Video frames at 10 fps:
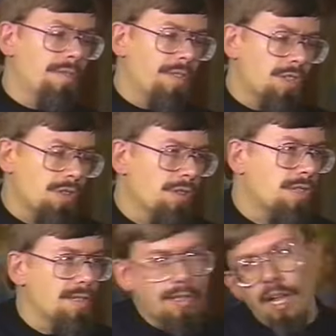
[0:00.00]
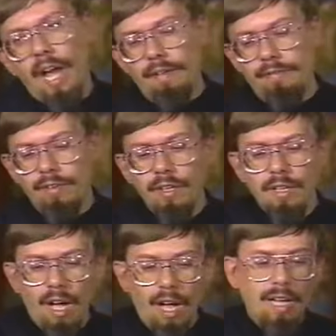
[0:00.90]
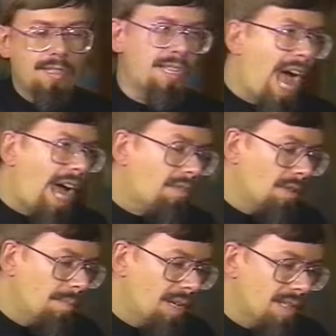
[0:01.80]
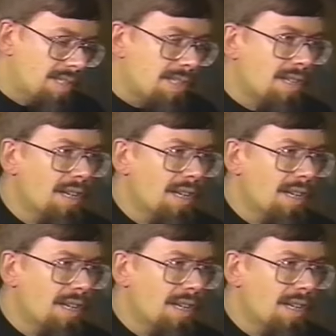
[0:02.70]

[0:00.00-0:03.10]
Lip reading: of the church's life. Sacraments,